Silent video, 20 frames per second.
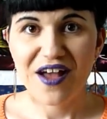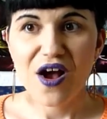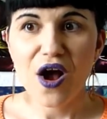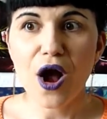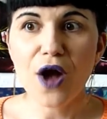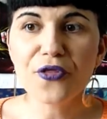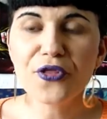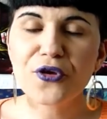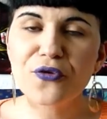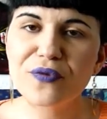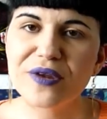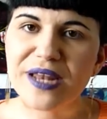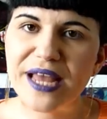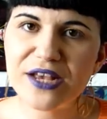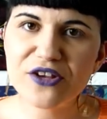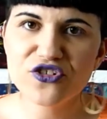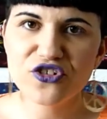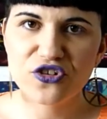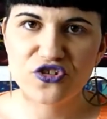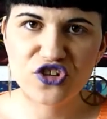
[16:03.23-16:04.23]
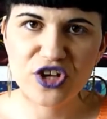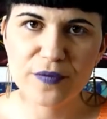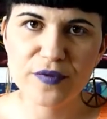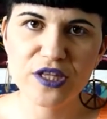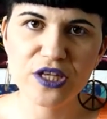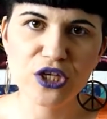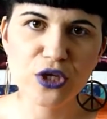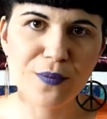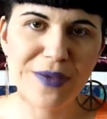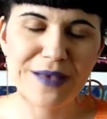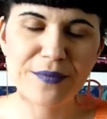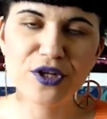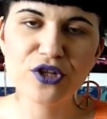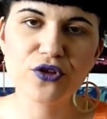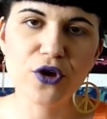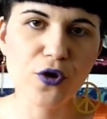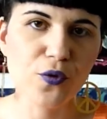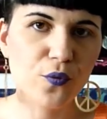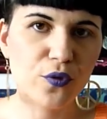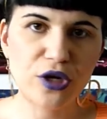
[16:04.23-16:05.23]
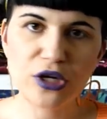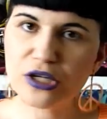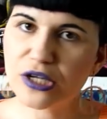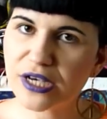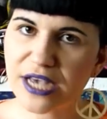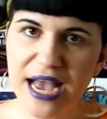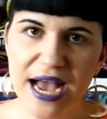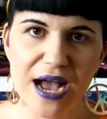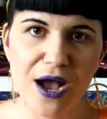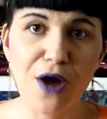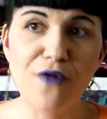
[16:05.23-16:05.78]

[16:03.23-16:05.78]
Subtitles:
other relationships that you maybe don't want to look at,